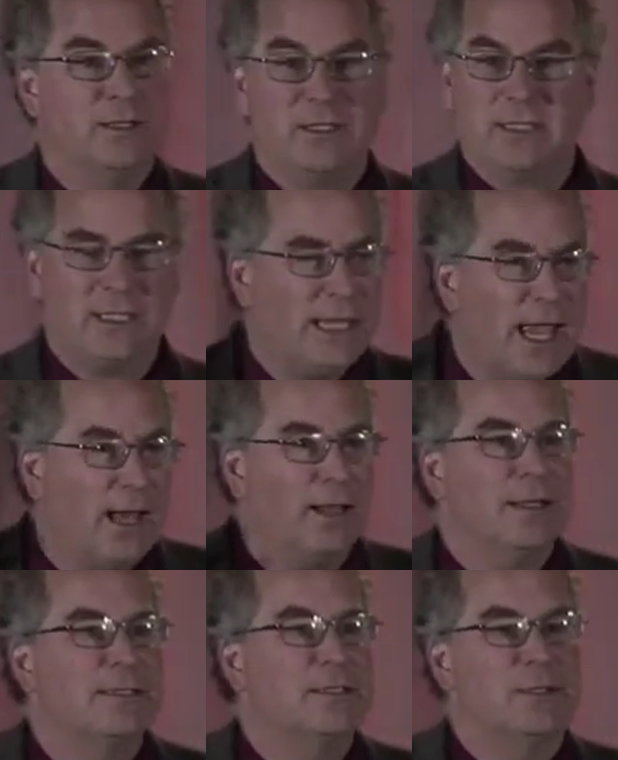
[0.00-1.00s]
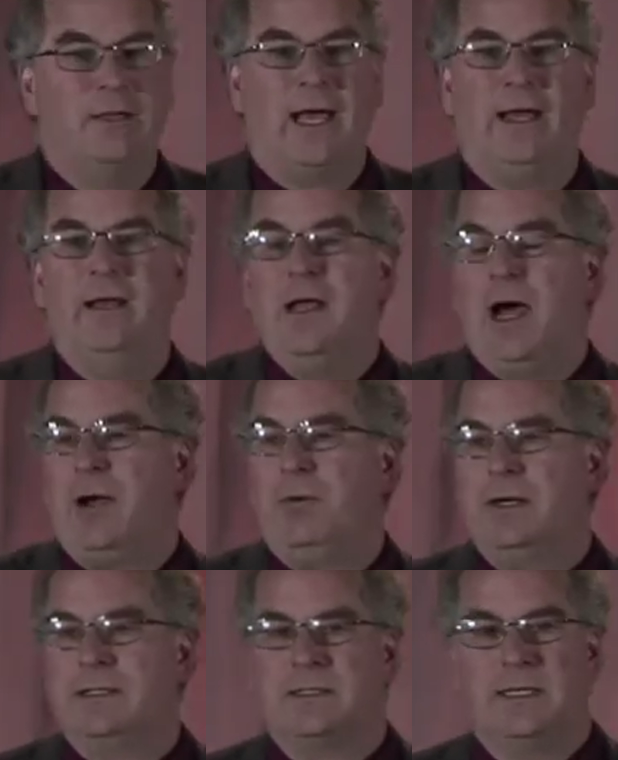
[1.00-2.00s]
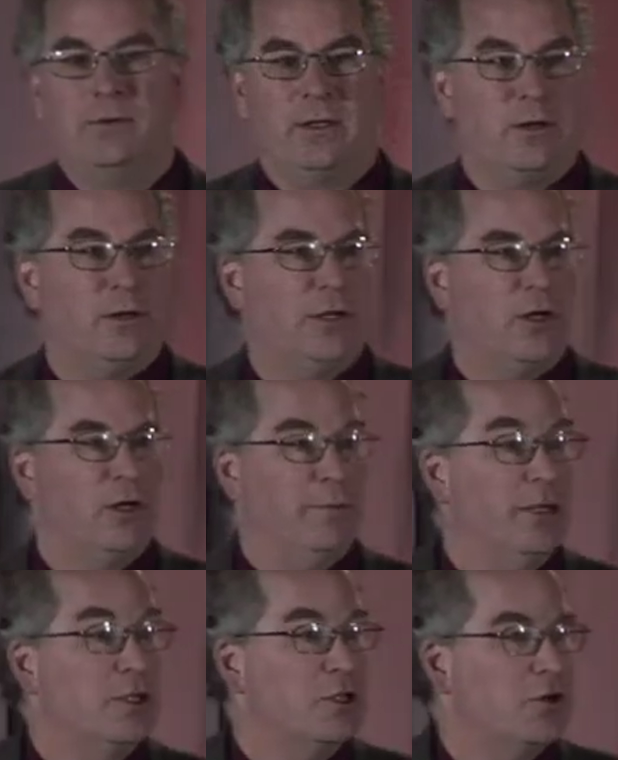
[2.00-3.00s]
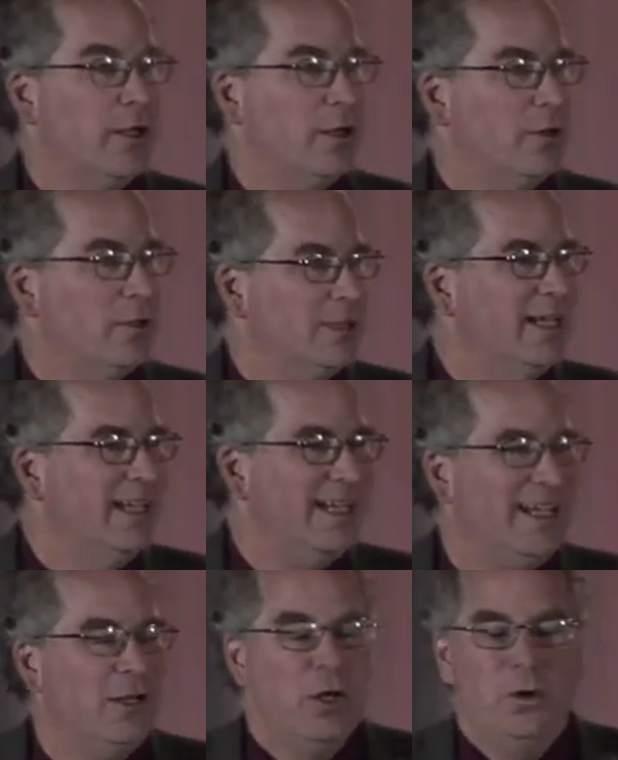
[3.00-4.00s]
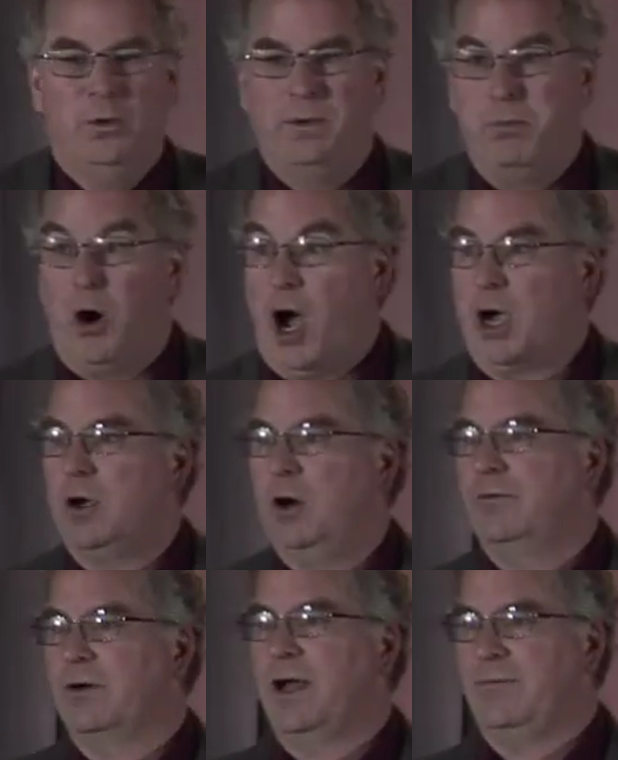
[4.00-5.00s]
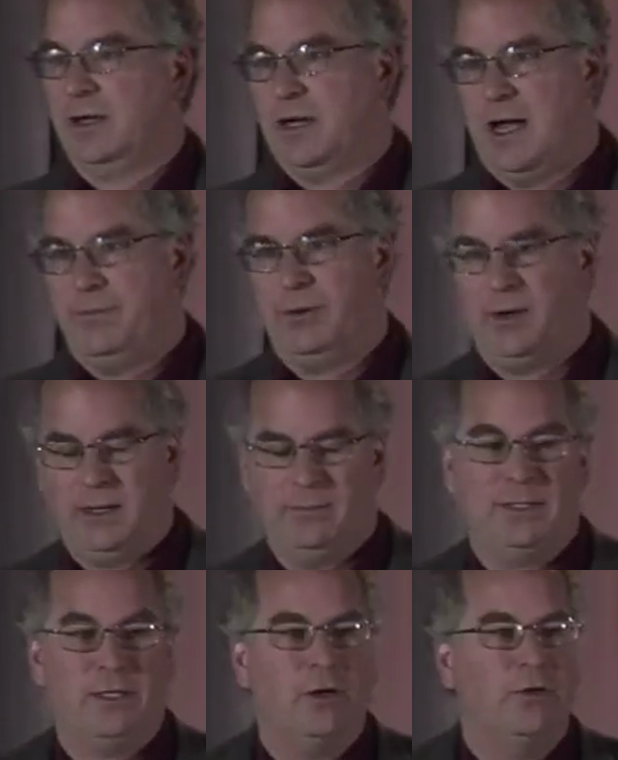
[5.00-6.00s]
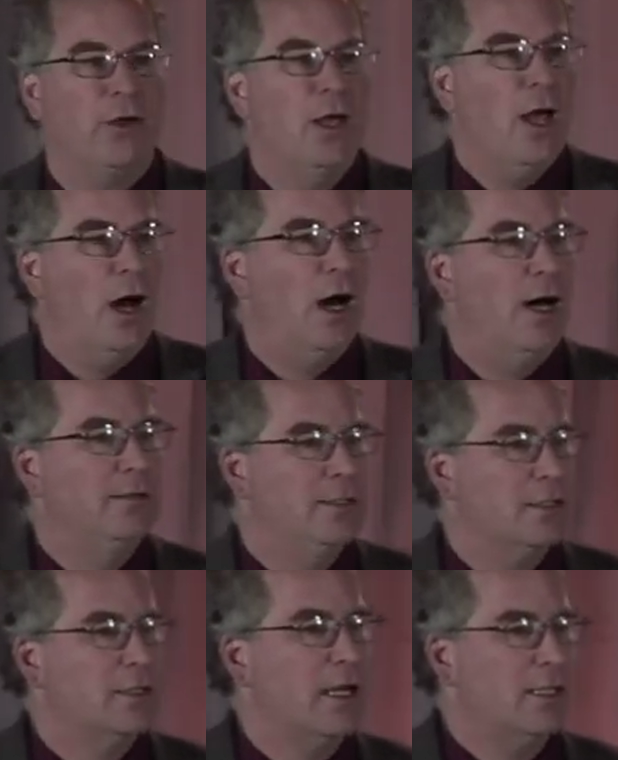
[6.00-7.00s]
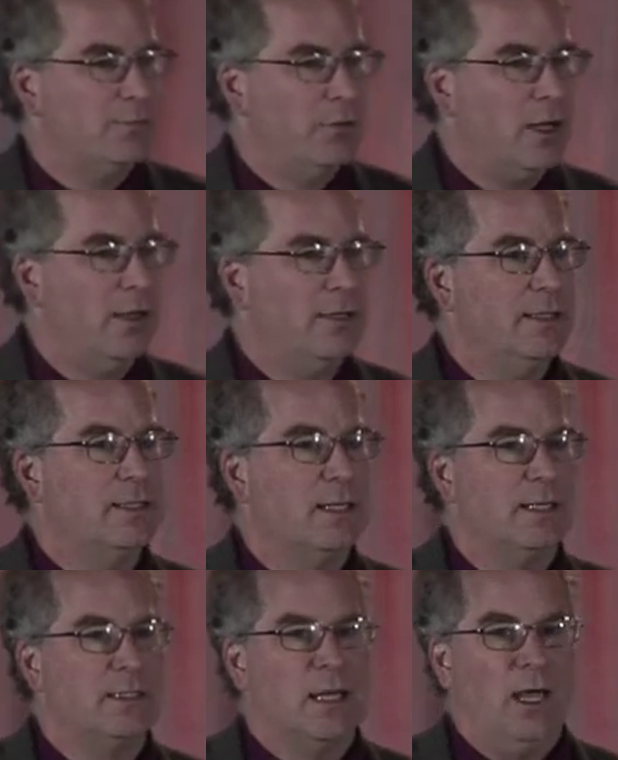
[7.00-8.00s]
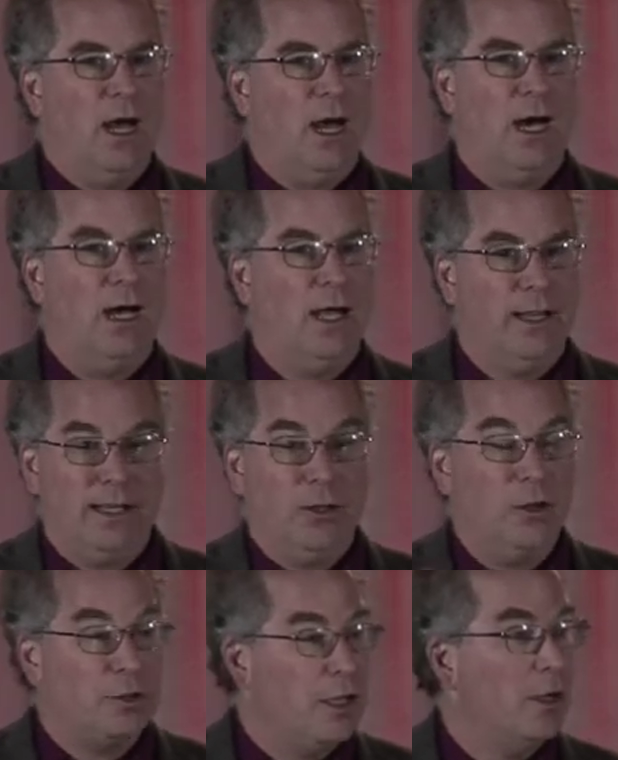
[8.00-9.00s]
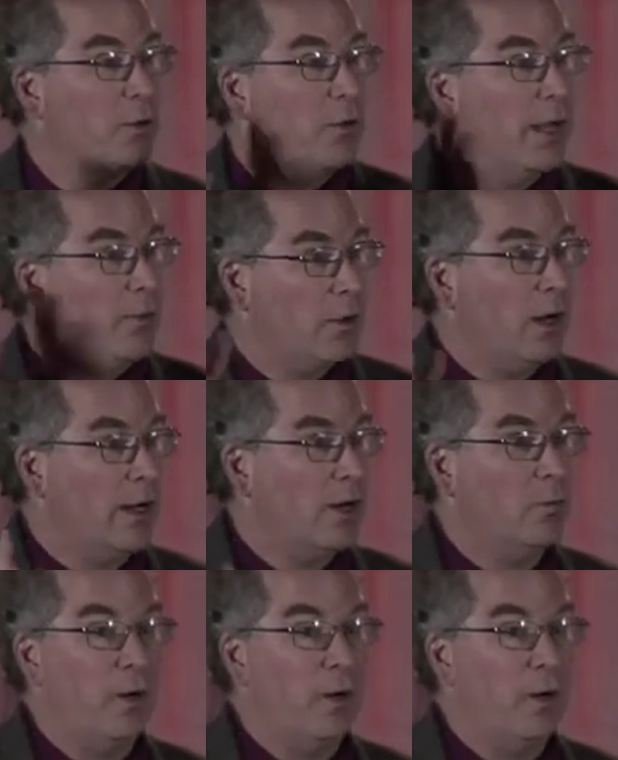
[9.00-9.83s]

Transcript: And she said, yeah, let's do that. I wanted to see whether their administrator would balk over having copyrighted materials digitized and put on these things. And they looked the other way, and we're on our